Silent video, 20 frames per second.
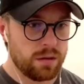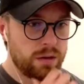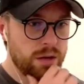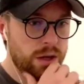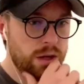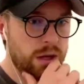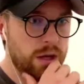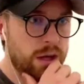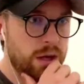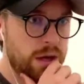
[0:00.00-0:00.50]

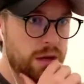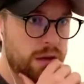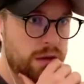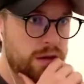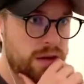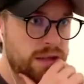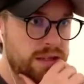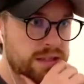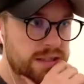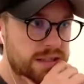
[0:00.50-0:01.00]
And
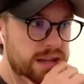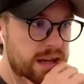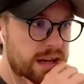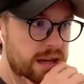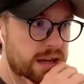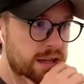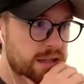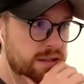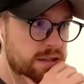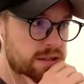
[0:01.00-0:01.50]
these
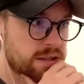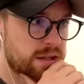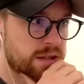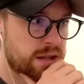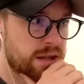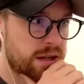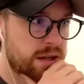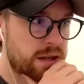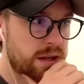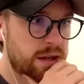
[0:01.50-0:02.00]
guys
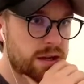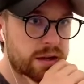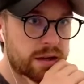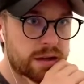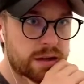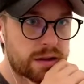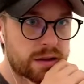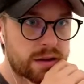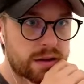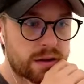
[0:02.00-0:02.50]

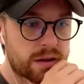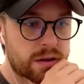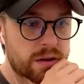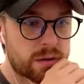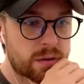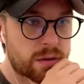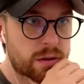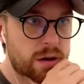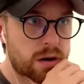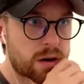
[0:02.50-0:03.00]
can
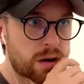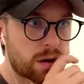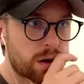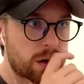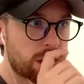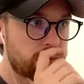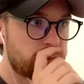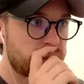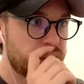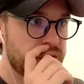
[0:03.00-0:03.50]
go on
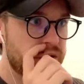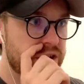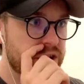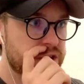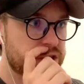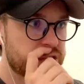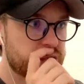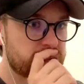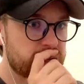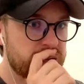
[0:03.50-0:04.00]
lumber
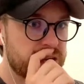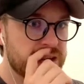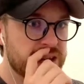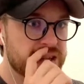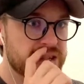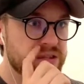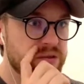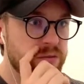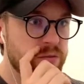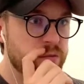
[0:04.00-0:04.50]
production
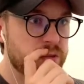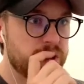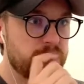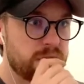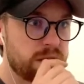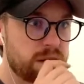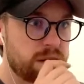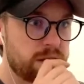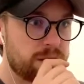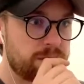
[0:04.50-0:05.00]
as
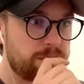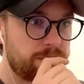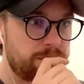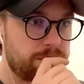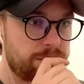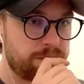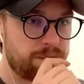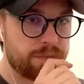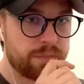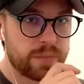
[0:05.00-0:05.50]
well.
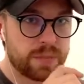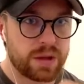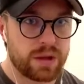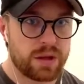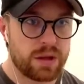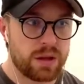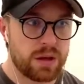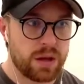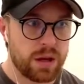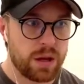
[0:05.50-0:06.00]

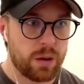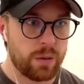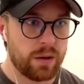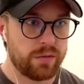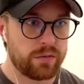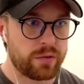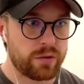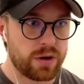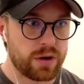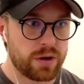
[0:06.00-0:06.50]

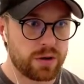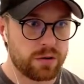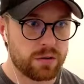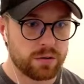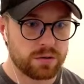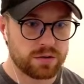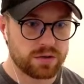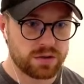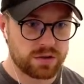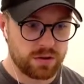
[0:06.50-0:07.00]
However, I
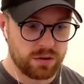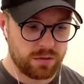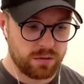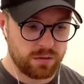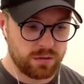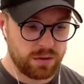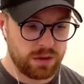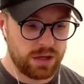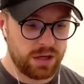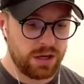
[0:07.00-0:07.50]

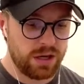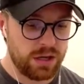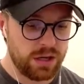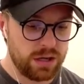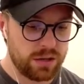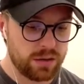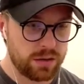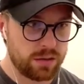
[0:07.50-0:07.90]
also need